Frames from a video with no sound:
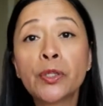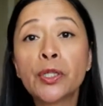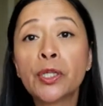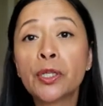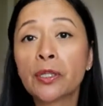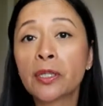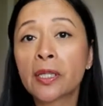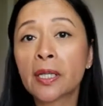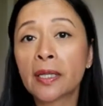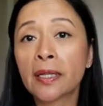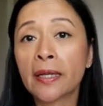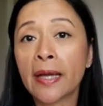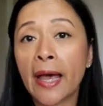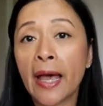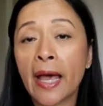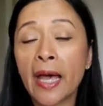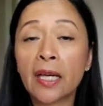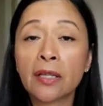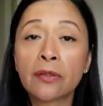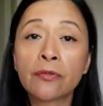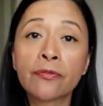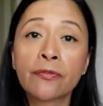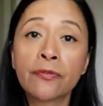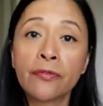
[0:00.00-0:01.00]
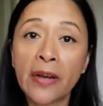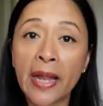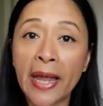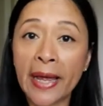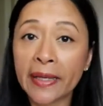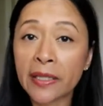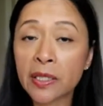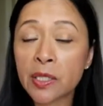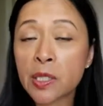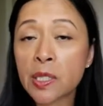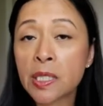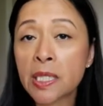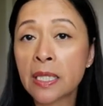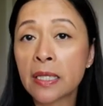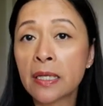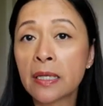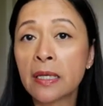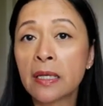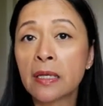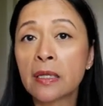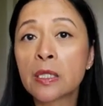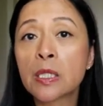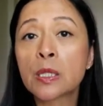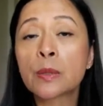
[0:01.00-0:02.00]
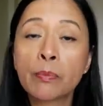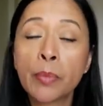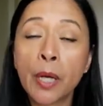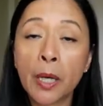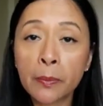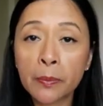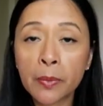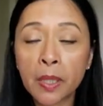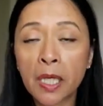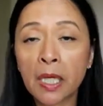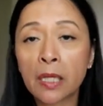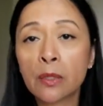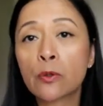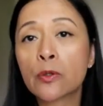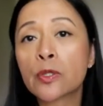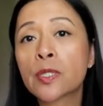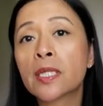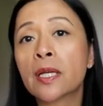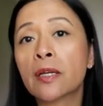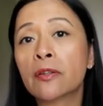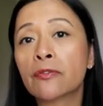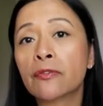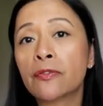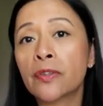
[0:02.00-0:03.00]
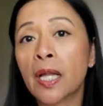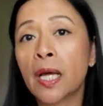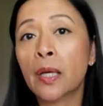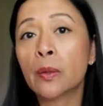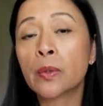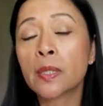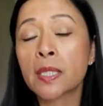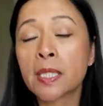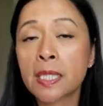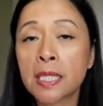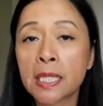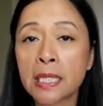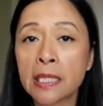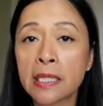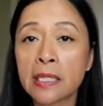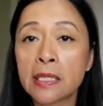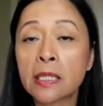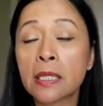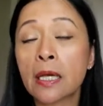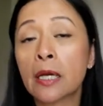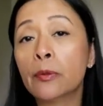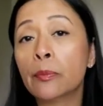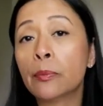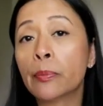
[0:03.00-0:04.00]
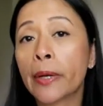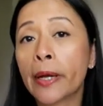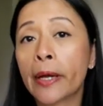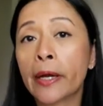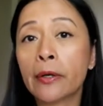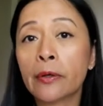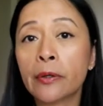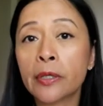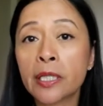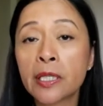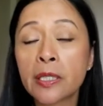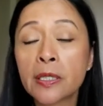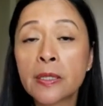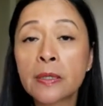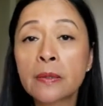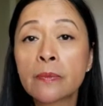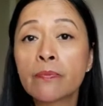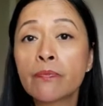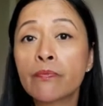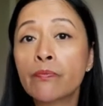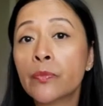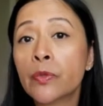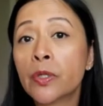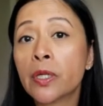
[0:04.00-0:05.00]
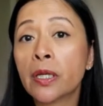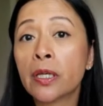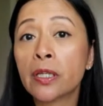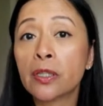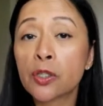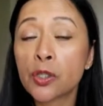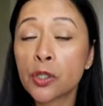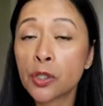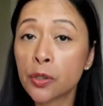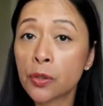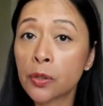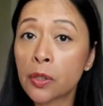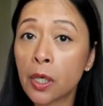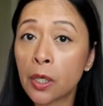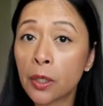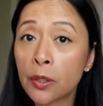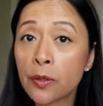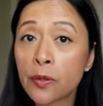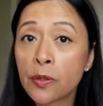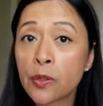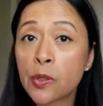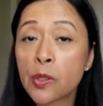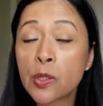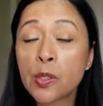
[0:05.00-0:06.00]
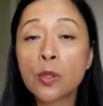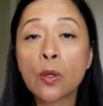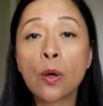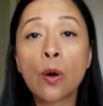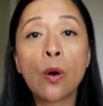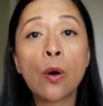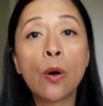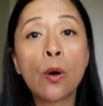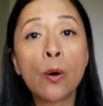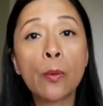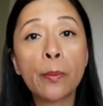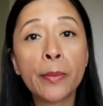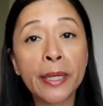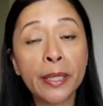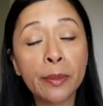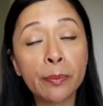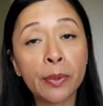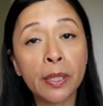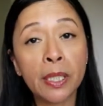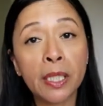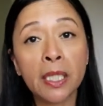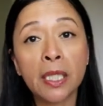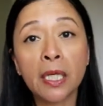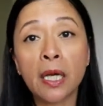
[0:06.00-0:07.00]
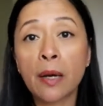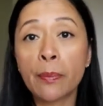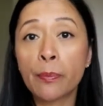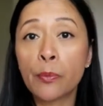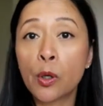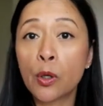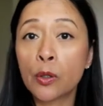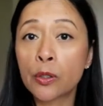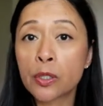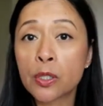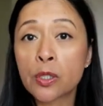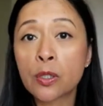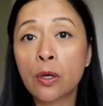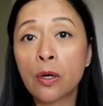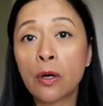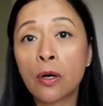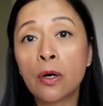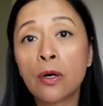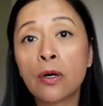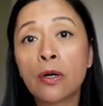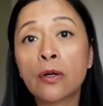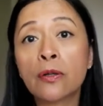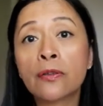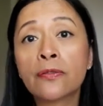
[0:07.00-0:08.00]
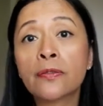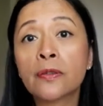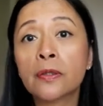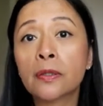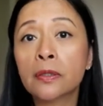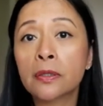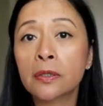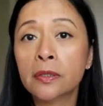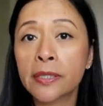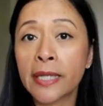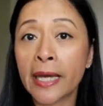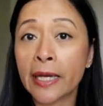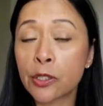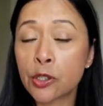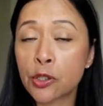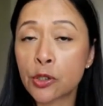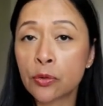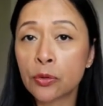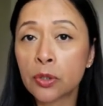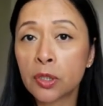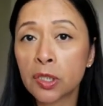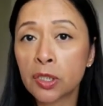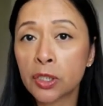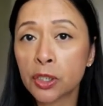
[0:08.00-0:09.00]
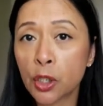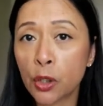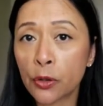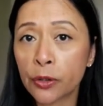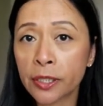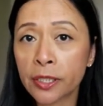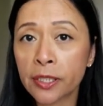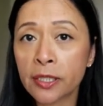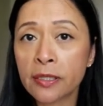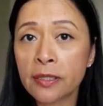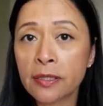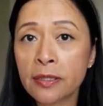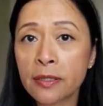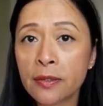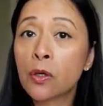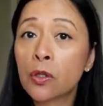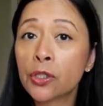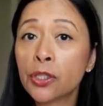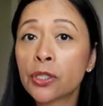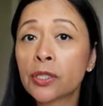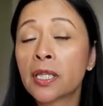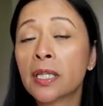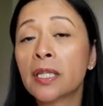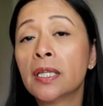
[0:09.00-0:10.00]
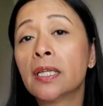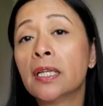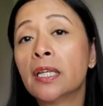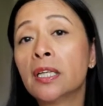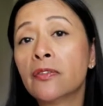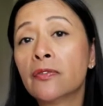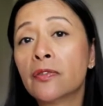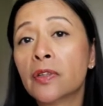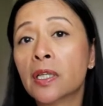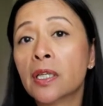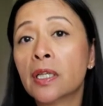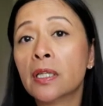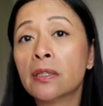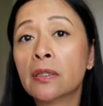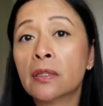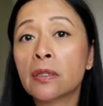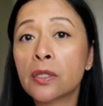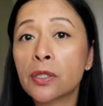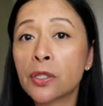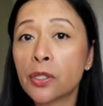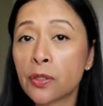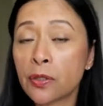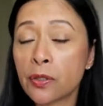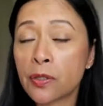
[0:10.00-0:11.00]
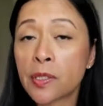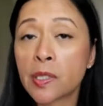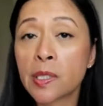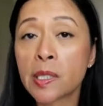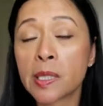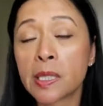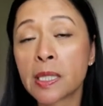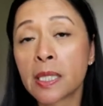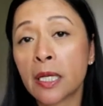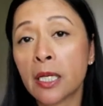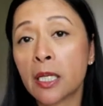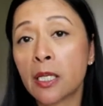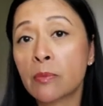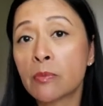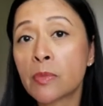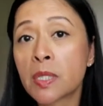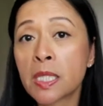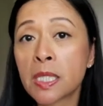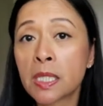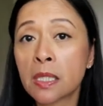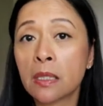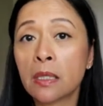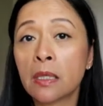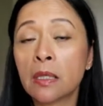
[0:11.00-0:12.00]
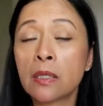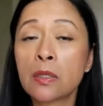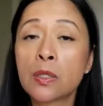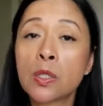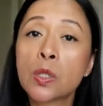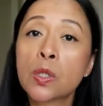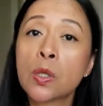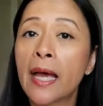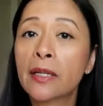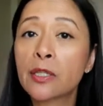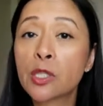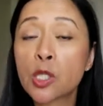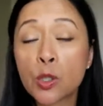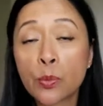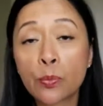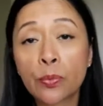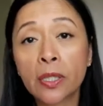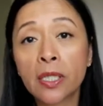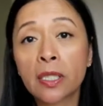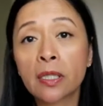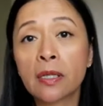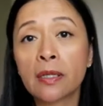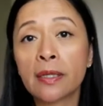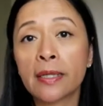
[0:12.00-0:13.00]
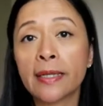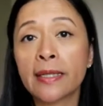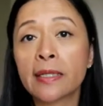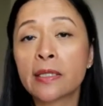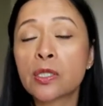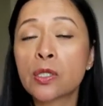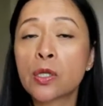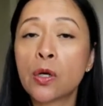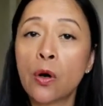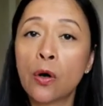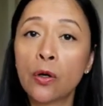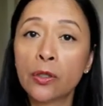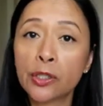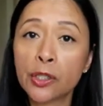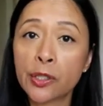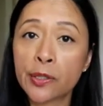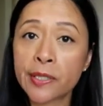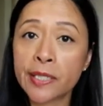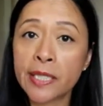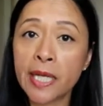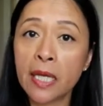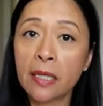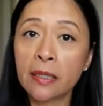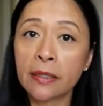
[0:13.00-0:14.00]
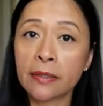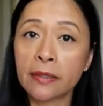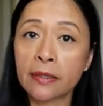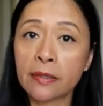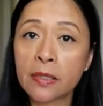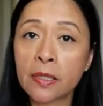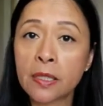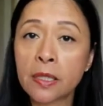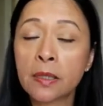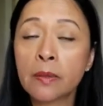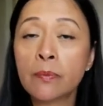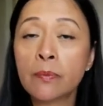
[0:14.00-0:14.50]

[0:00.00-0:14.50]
you can add flax seeds, pumpkin or sunflower seeds, and berries into your oats, or maybe a pot of natural yogurt. Or you can even use the same seeds and sprinkle it on your salads.